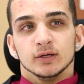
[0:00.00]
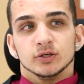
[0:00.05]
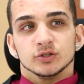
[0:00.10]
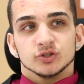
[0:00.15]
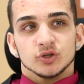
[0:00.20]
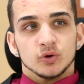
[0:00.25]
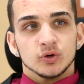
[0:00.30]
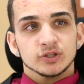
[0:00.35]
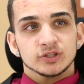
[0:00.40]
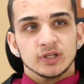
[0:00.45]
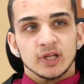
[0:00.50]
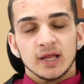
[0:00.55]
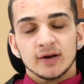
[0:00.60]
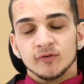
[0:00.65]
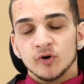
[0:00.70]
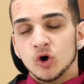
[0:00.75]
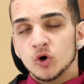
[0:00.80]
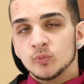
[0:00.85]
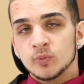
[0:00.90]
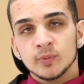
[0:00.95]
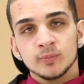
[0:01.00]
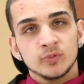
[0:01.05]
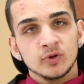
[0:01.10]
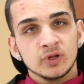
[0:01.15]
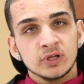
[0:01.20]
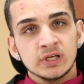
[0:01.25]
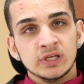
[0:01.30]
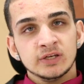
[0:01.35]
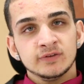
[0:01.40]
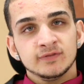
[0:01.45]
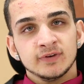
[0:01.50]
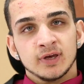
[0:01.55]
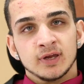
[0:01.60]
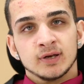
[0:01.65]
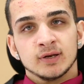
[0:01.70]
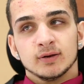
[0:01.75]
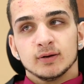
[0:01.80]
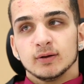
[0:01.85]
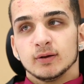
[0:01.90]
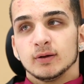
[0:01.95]
So it's a lot of hope and belief,
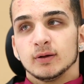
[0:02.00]
and